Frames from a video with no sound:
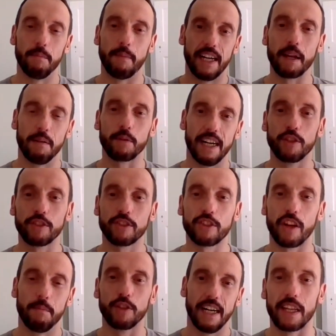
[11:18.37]
Mike, what's yours?
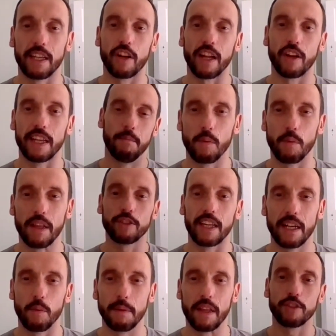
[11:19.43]
Sorry, I think you went
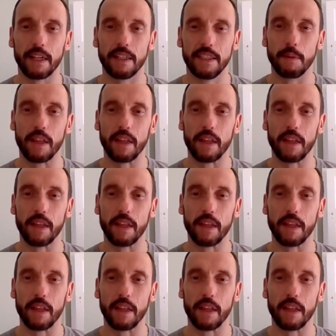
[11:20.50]
there a minute.